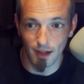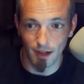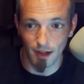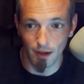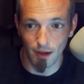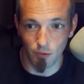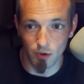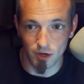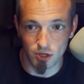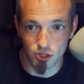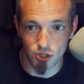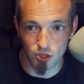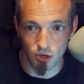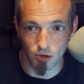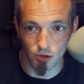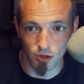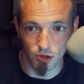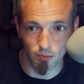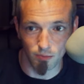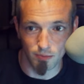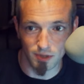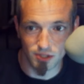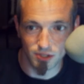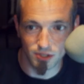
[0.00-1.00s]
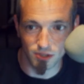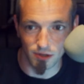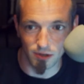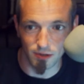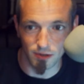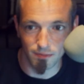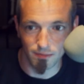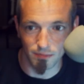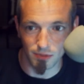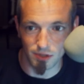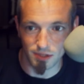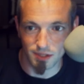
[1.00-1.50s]
want to show you Mr.
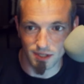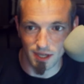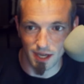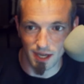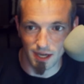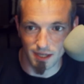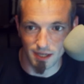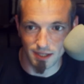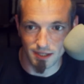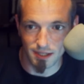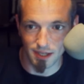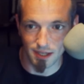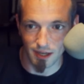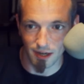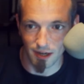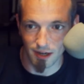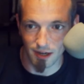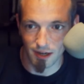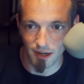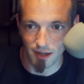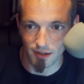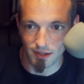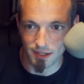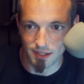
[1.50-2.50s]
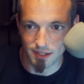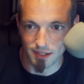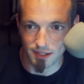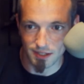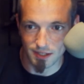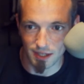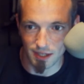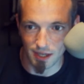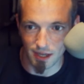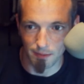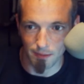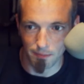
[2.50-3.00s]
Mercedes here. And this is
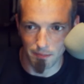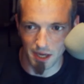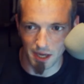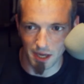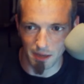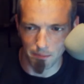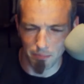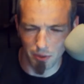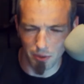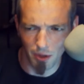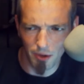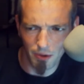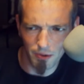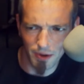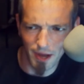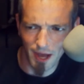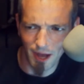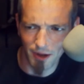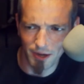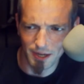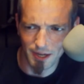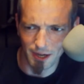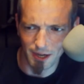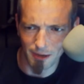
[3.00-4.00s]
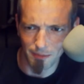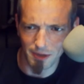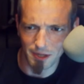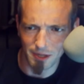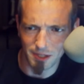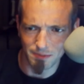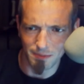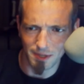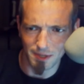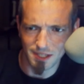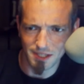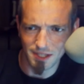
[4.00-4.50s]
being blown out here because
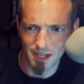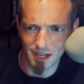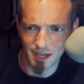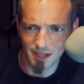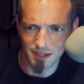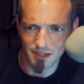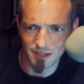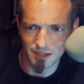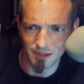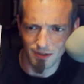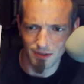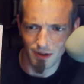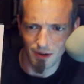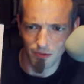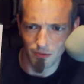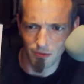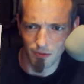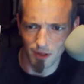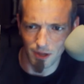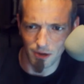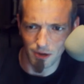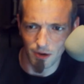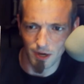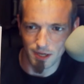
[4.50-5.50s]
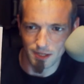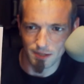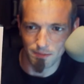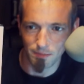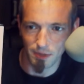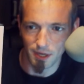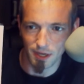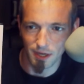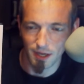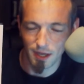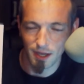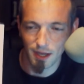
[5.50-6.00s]
my settings are really crazy.
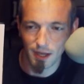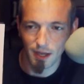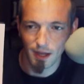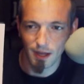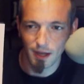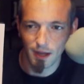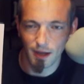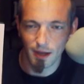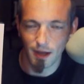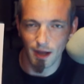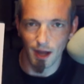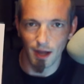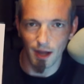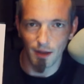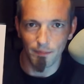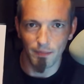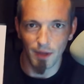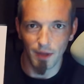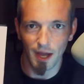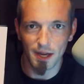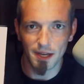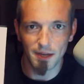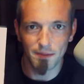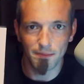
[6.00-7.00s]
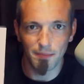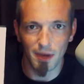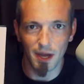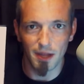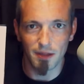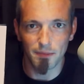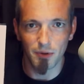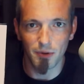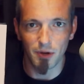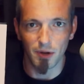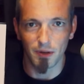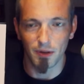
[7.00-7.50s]
But I didn't buy the
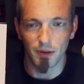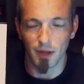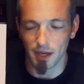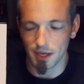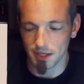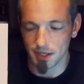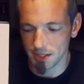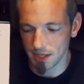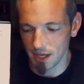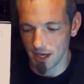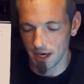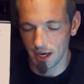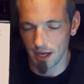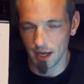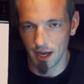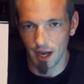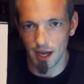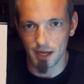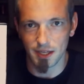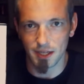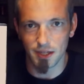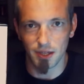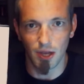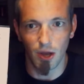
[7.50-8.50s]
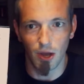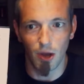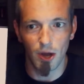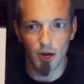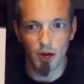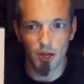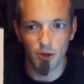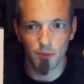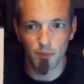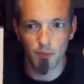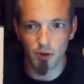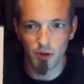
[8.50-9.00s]
book. Like I said, I did the
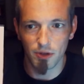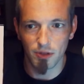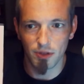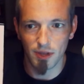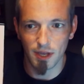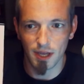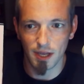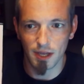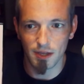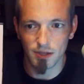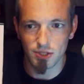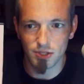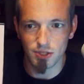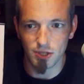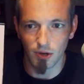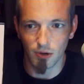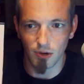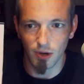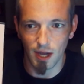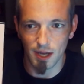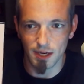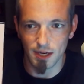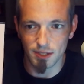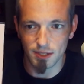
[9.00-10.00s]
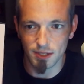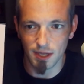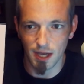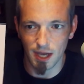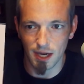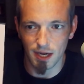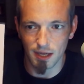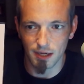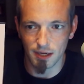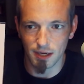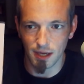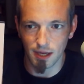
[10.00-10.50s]
audiobook thing, so I
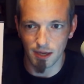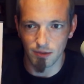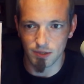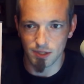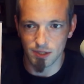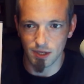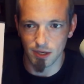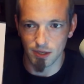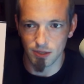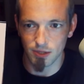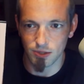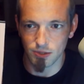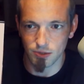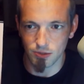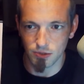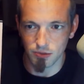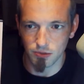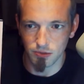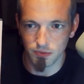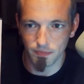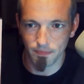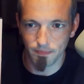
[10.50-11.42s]
decided I was going to do